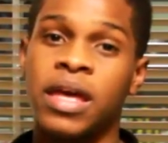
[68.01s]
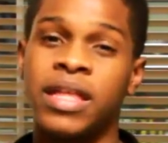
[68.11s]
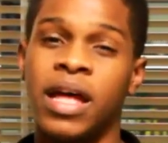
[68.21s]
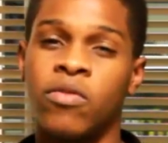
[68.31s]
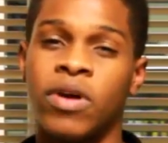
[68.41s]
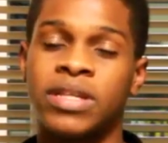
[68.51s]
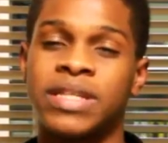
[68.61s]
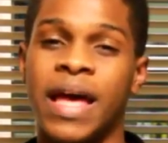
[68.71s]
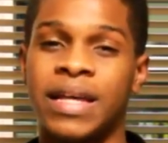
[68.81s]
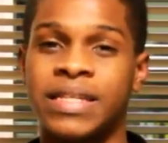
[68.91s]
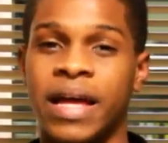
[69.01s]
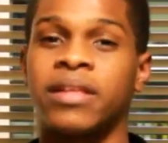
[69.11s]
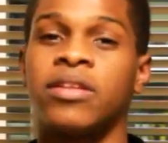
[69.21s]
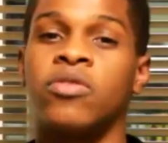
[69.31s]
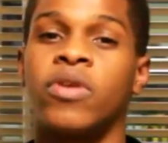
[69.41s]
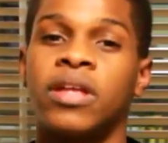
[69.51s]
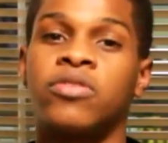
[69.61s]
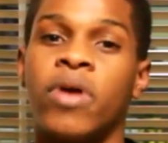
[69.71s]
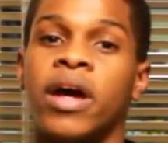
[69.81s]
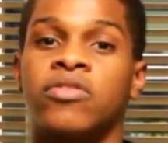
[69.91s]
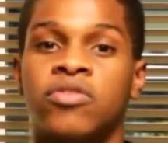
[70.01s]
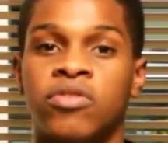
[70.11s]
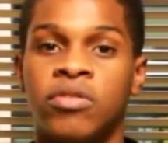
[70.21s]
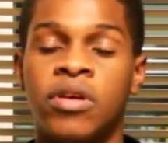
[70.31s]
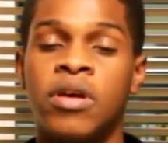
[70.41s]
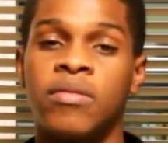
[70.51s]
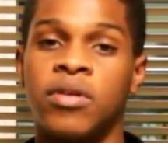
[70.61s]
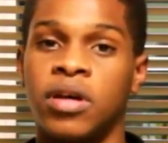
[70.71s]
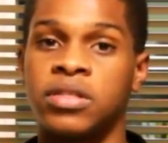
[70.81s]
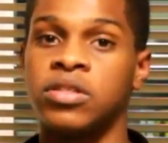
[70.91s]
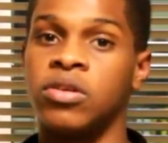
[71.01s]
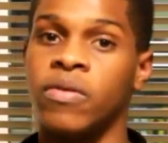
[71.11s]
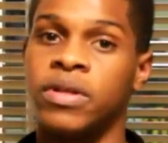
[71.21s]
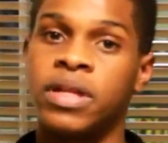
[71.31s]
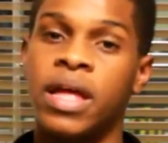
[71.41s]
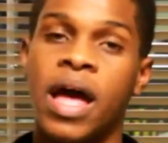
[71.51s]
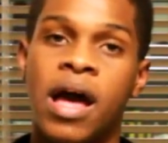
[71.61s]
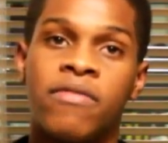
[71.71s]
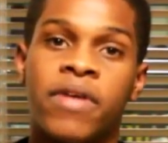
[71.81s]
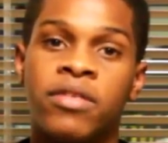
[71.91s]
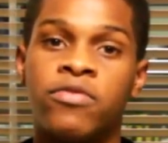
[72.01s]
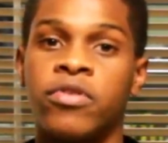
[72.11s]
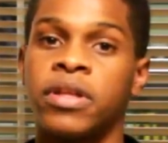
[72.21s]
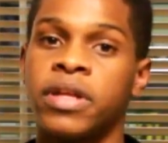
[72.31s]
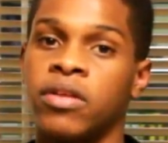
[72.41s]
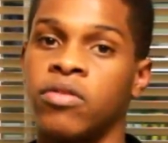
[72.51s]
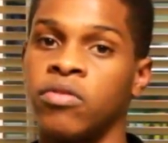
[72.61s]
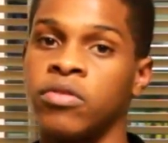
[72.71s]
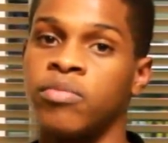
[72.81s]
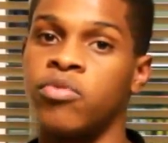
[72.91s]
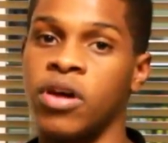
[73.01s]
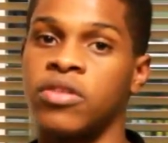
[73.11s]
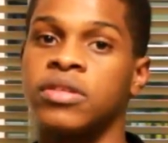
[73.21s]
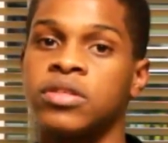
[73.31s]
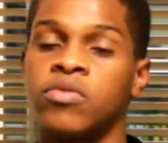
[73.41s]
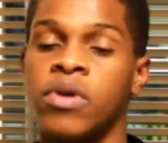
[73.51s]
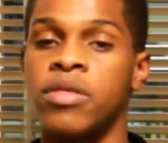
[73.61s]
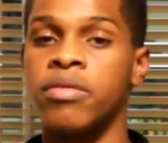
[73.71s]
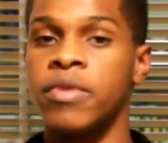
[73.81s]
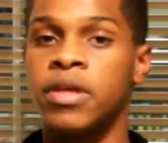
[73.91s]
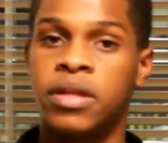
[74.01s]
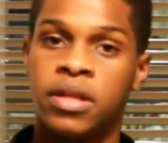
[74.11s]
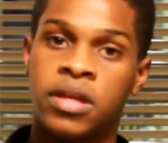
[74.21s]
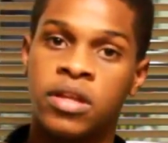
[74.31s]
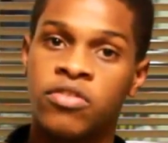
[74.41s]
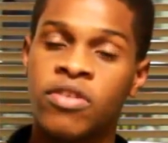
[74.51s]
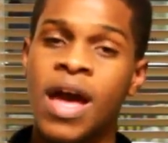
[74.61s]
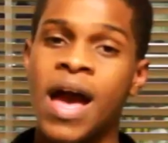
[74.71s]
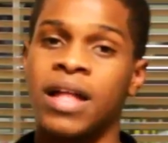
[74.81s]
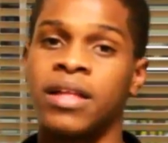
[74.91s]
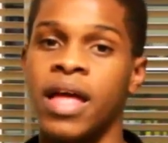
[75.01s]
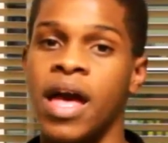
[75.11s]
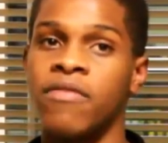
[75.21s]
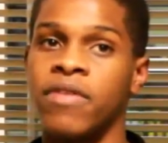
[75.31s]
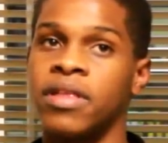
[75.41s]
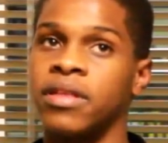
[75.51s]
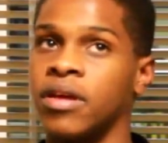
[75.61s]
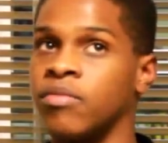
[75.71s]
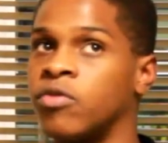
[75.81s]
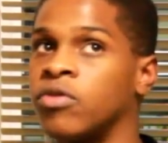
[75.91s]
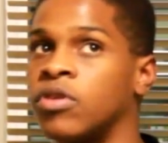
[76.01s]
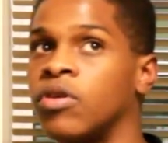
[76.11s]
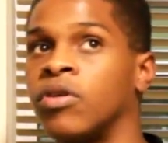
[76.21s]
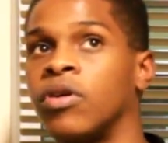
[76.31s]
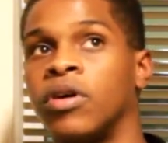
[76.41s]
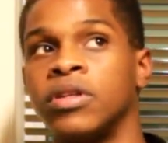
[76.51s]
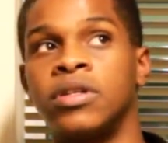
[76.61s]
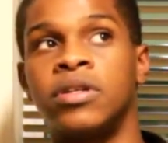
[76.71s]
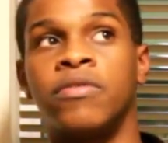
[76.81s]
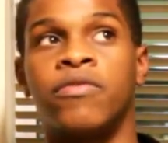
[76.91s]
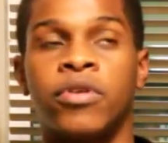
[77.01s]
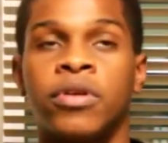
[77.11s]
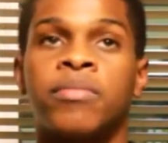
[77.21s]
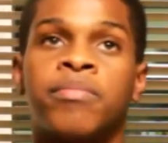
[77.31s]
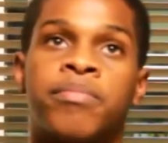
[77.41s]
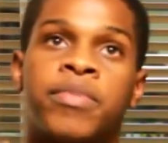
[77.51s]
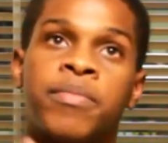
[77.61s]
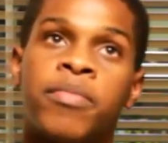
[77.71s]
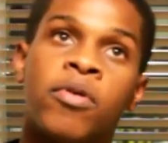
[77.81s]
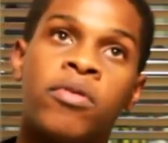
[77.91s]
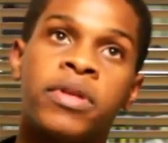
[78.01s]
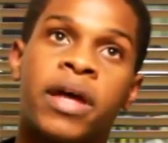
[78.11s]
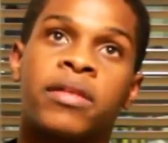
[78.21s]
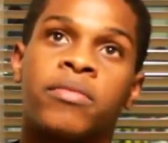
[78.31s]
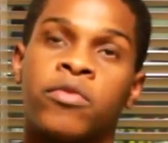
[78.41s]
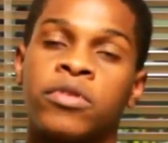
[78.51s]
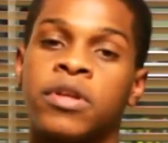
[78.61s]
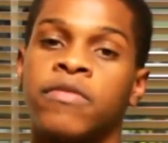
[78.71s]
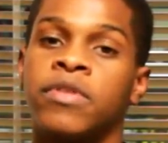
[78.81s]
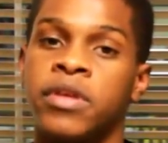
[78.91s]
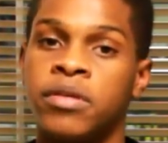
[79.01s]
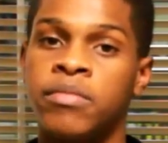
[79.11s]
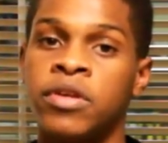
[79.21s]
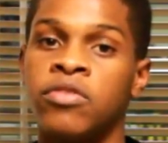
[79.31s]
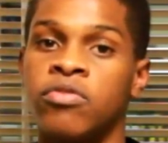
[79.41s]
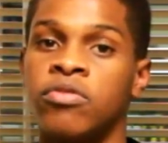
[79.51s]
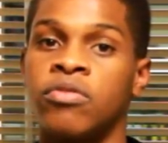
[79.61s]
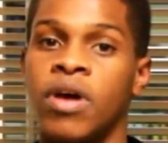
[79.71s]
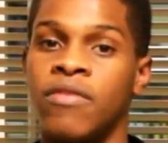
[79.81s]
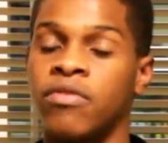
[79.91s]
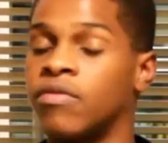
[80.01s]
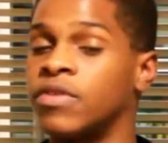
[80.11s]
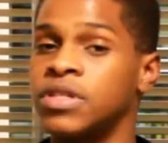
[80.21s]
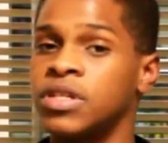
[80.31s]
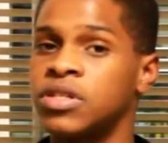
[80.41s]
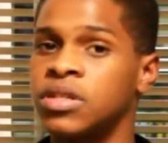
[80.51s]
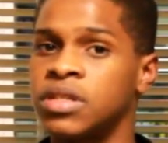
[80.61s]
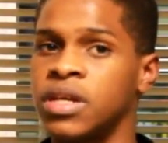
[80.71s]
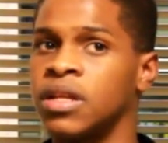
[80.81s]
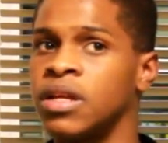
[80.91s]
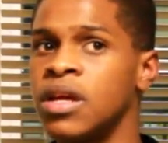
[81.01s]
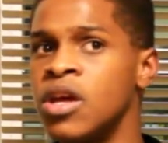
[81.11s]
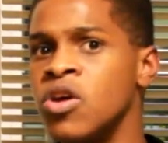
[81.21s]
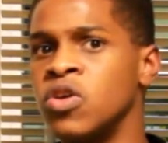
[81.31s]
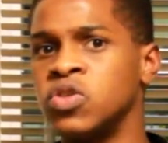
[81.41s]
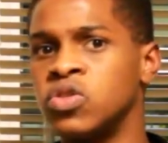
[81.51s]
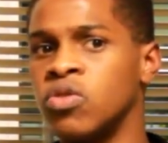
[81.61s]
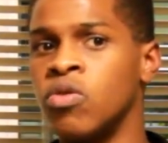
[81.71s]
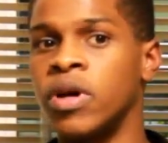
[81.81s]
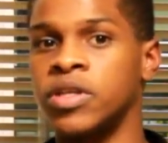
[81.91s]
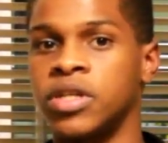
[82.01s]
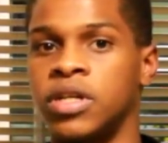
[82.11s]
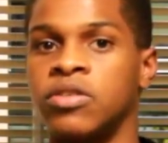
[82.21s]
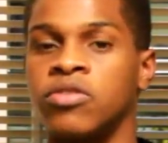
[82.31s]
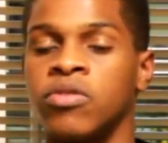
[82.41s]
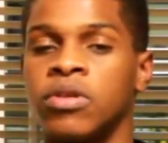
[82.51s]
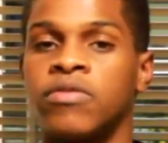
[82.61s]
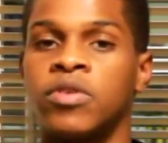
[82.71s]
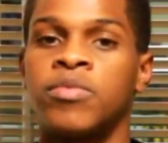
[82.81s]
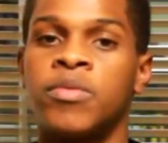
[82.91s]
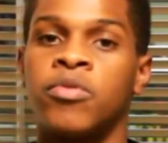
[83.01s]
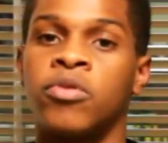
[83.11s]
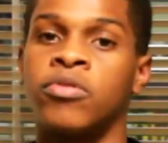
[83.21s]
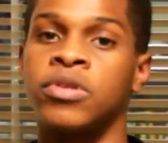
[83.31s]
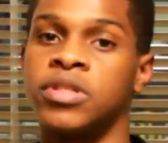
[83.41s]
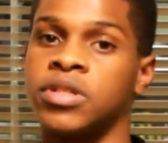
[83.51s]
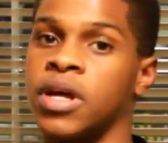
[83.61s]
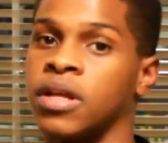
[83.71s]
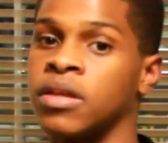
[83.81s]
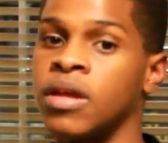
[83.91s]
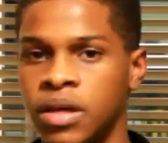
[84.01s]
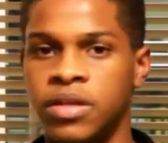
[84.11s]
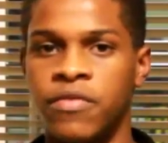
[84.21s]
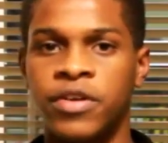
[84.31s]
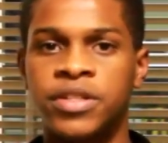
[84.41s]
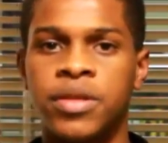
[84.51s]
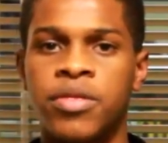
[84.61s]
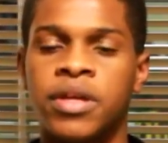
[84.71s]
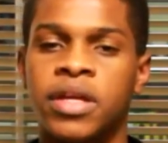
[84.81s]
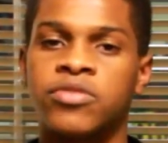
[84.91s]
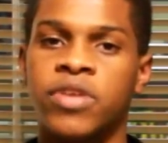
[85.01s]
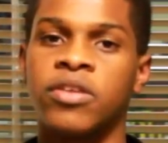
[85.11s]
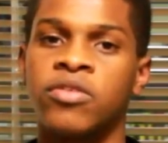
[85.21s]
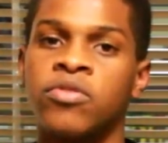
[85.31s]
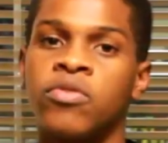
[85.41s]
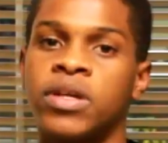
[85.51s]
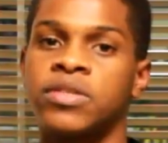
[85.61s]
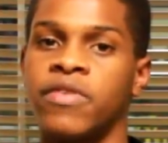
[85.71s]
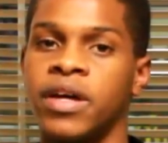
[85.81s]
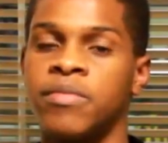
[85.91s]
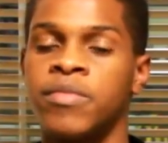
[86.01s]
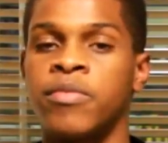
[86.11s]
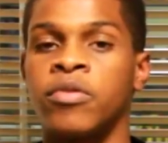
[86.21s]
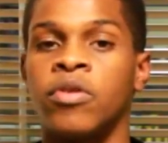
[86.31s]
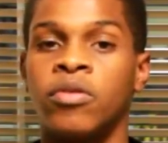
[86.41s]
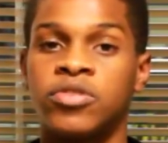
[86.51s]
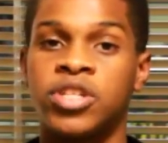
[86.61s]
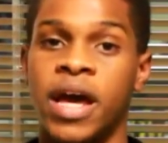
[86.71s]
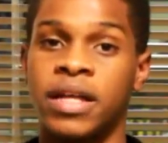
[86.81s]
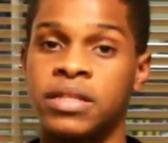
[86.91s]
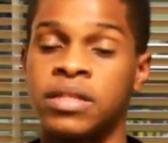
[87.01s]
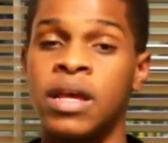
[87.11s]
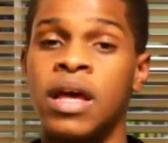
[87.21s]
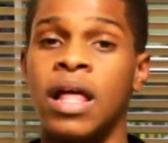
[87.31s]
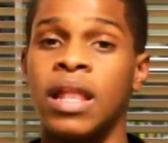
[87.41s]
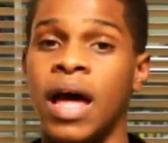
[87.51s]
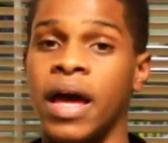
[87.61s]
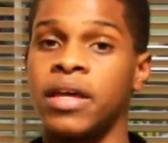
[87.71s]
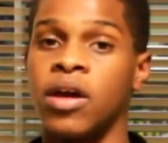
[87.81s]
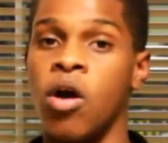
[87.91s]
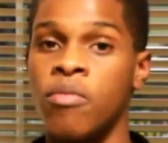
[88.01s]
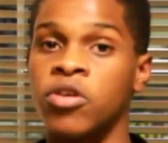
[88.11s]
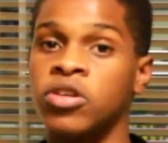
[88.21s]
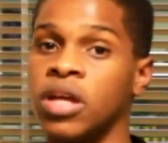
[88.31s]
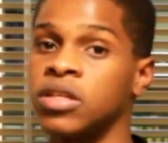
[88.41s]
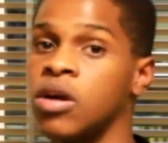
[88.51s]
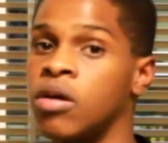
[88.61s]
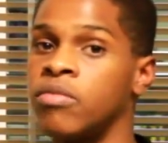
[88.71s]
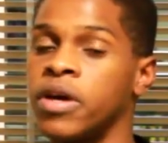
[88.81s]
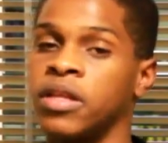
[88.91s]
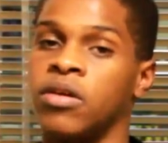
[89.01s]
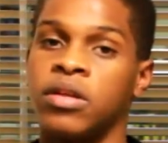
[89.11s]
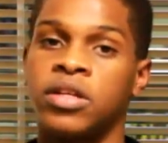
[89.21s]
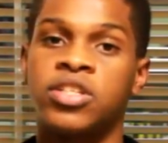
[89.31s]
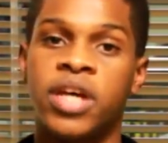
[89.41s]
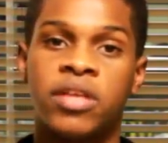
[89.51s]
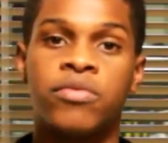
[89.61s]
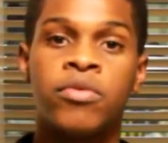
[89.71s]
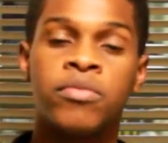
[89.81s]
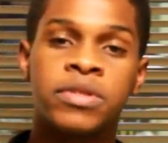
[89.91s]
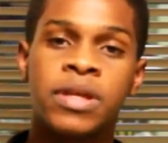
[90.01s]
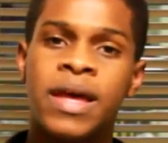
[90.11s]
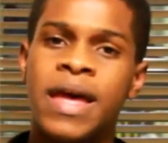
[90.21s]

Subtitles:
And that was exactly what I tried to do, because I didn't have any friend that could practice with me in English. I didn't have any neighbor or other foreign people that would live near me to have conversation daily. So I started to looking for people on internet. The first thing I tried to do was finding people on chats like omigo.com and other chat rooms.